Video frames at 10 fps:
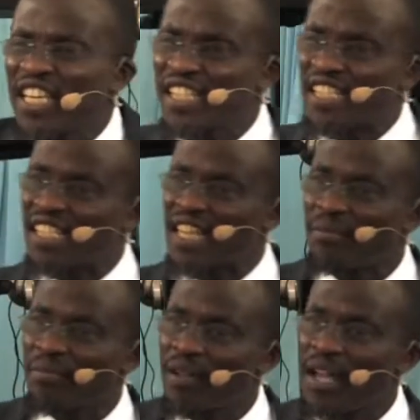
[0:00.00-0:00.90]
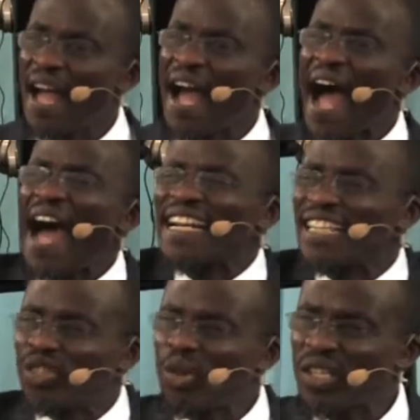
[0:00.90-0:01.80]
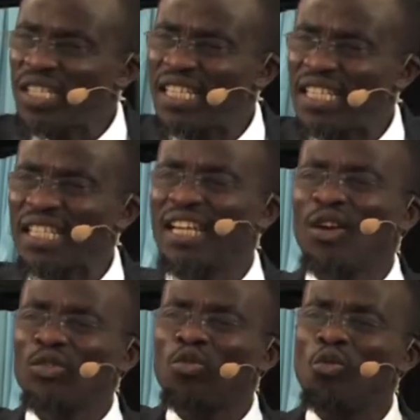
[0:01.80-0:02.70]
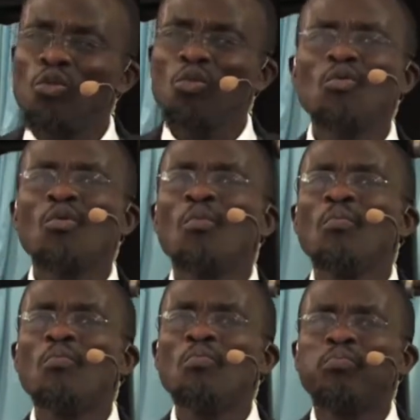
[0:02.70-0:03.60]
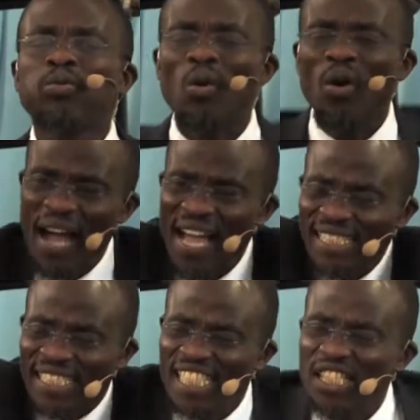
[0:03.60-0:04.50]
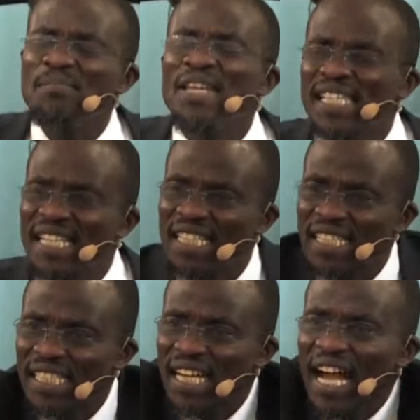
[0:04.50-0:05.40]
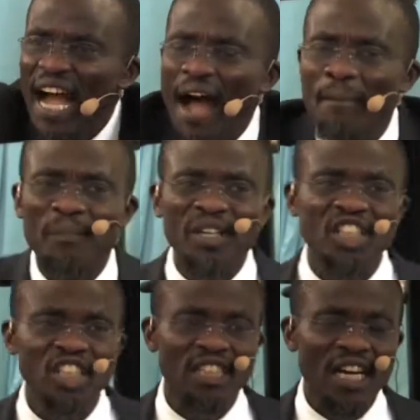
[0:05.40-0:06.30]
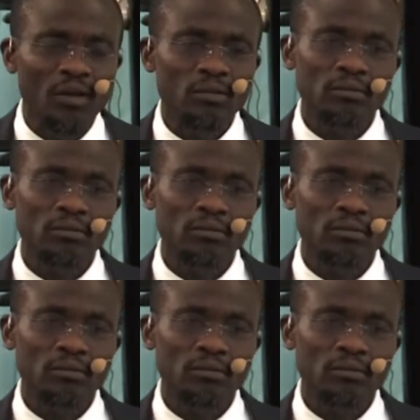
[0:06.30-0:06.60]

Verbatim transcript: system, are resources to broadcast this message I'm preaching now.